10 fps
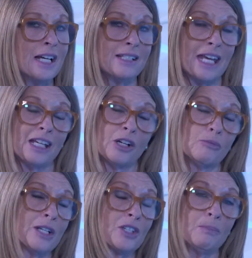Taking a
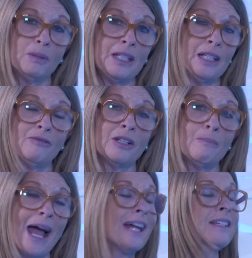risk can be even
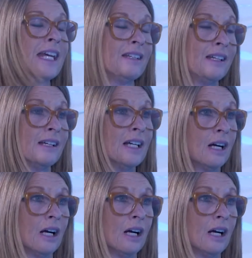mandating